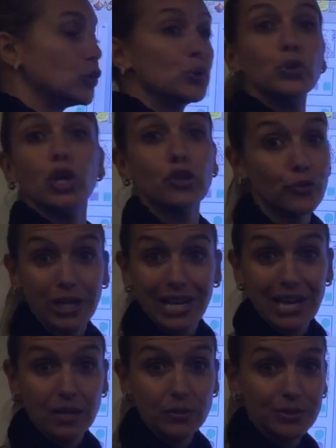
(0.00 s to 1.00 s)
Do not
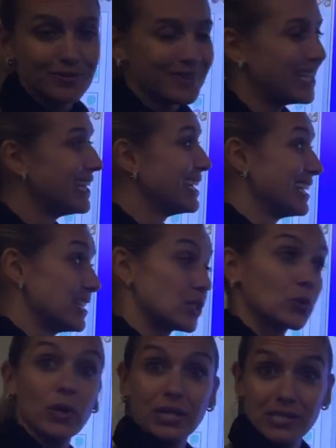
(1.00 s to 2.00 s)
freak out.
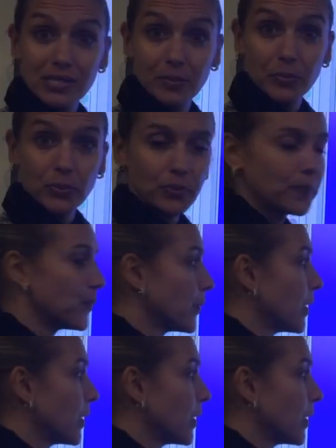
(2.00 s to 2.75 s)
It's quite simple.